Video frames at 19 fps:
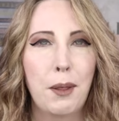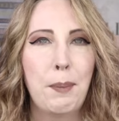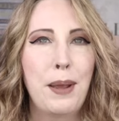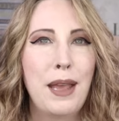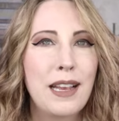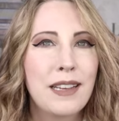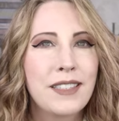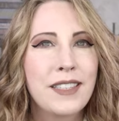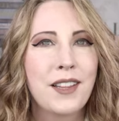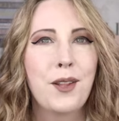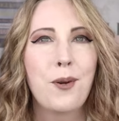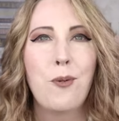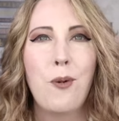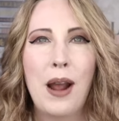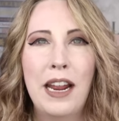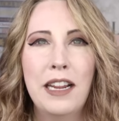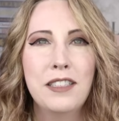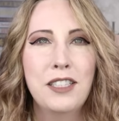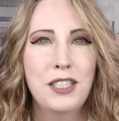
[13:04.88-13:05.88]
the pinks and the
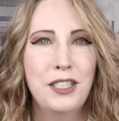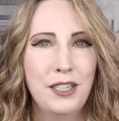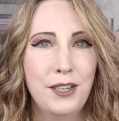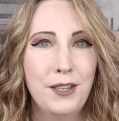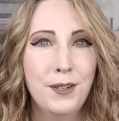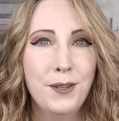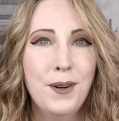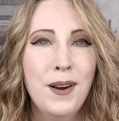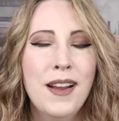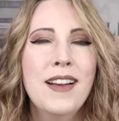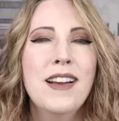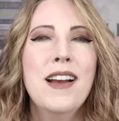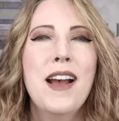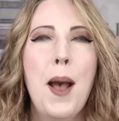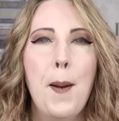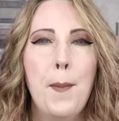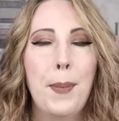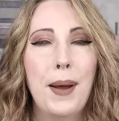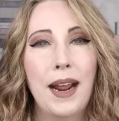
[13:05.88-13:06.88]
whites too,
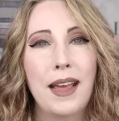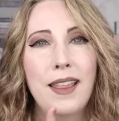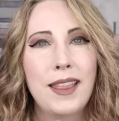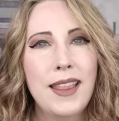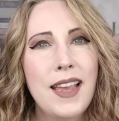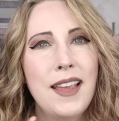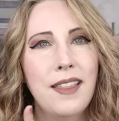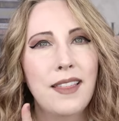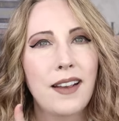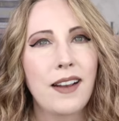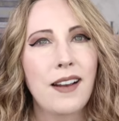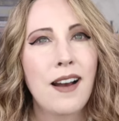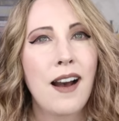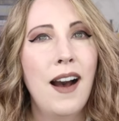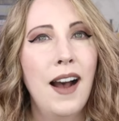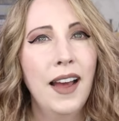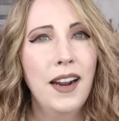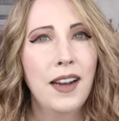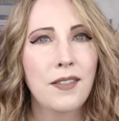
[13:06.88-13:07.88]
but I think the
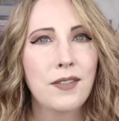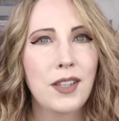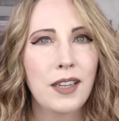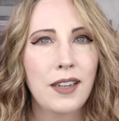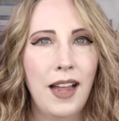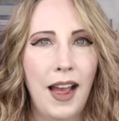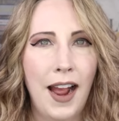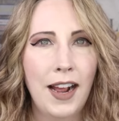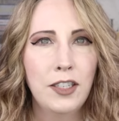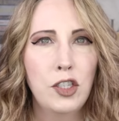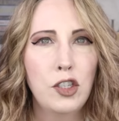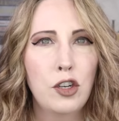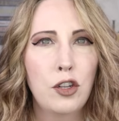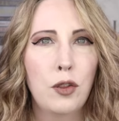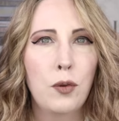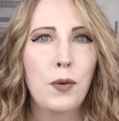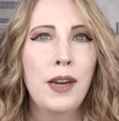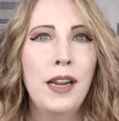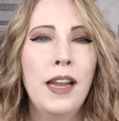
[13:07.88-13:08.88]
cut of the last
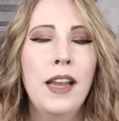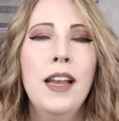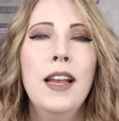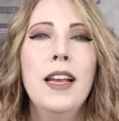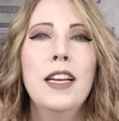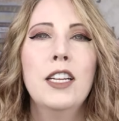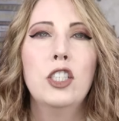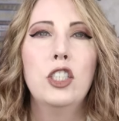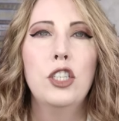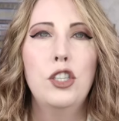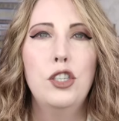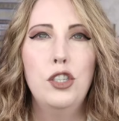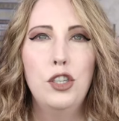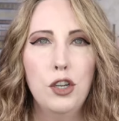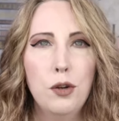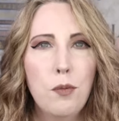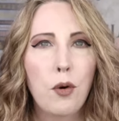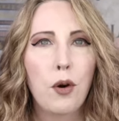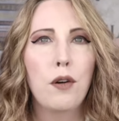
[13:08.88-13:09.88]
3 just
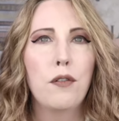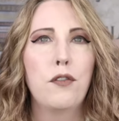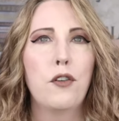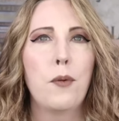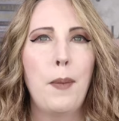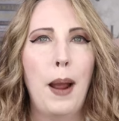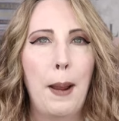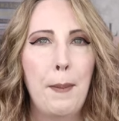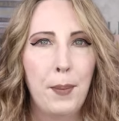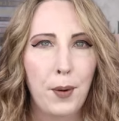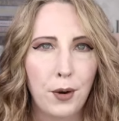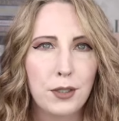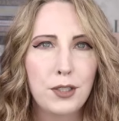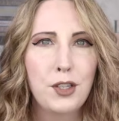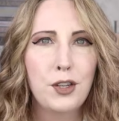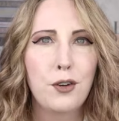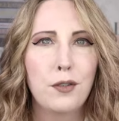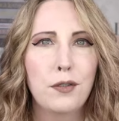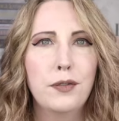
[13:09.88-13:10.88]
do more for my
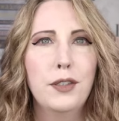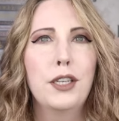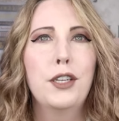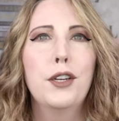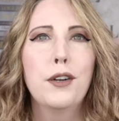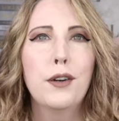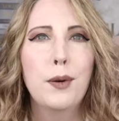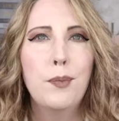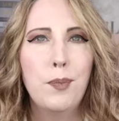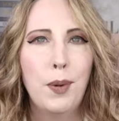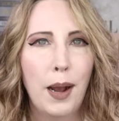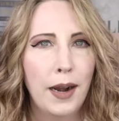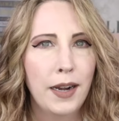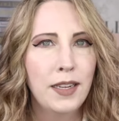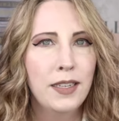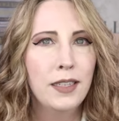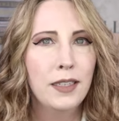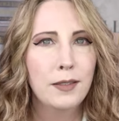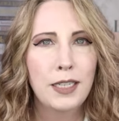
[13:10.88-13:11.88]
personal figure and
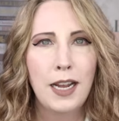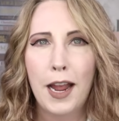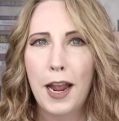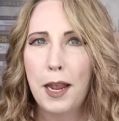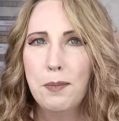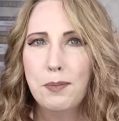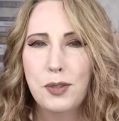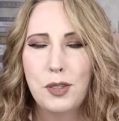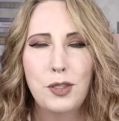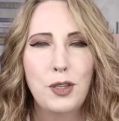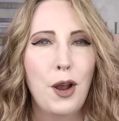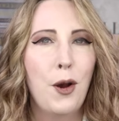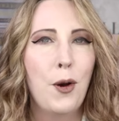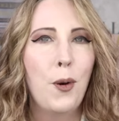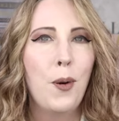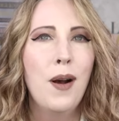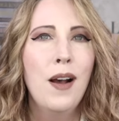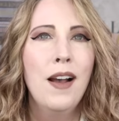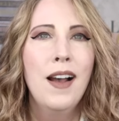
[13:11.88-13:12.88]
body type.
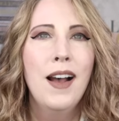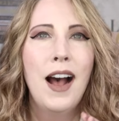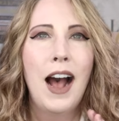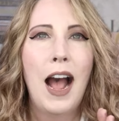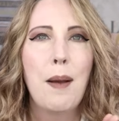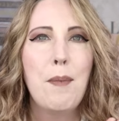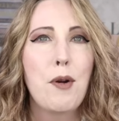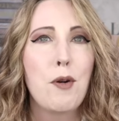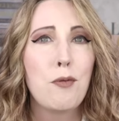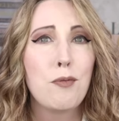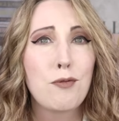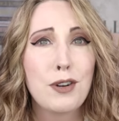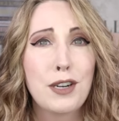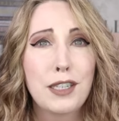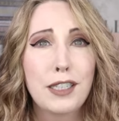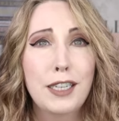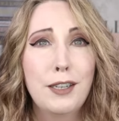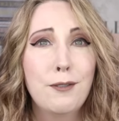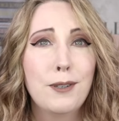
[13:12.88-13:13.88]
So I'm a
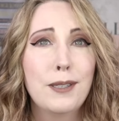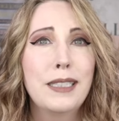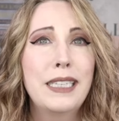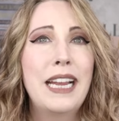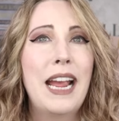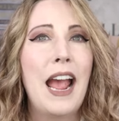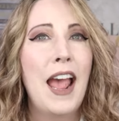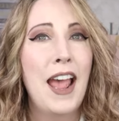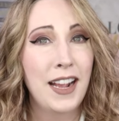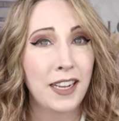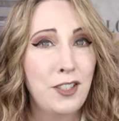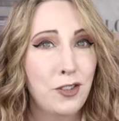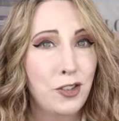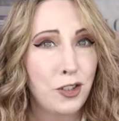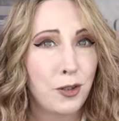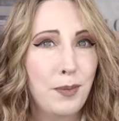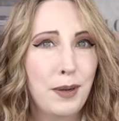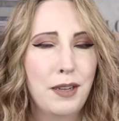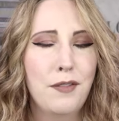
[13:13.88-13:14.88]
really, really
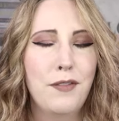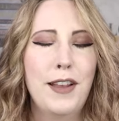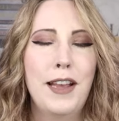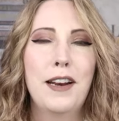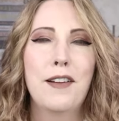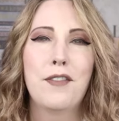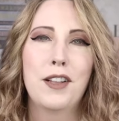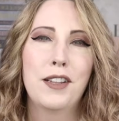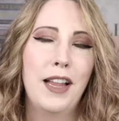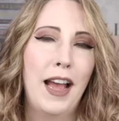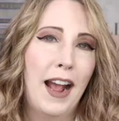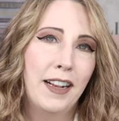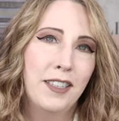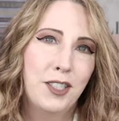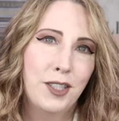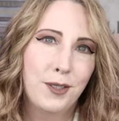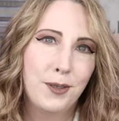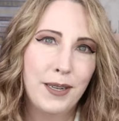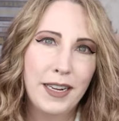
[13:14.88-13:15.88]
extra big fan of the
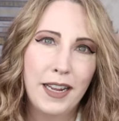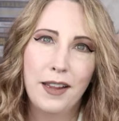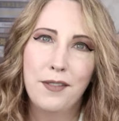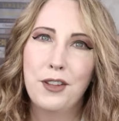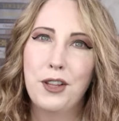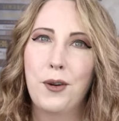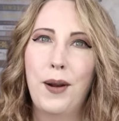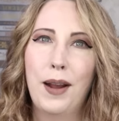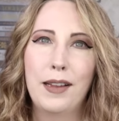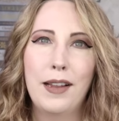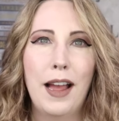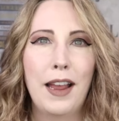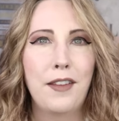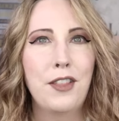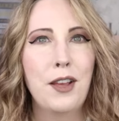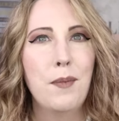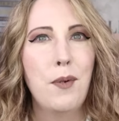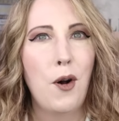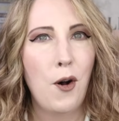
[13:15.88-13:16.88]
last 3, even though I
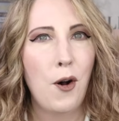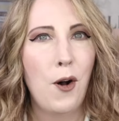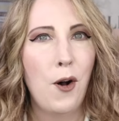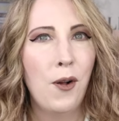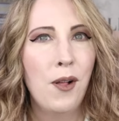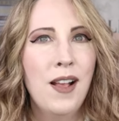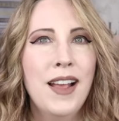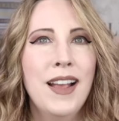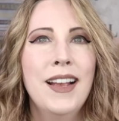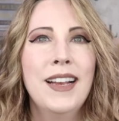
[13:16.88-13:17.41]
like them all.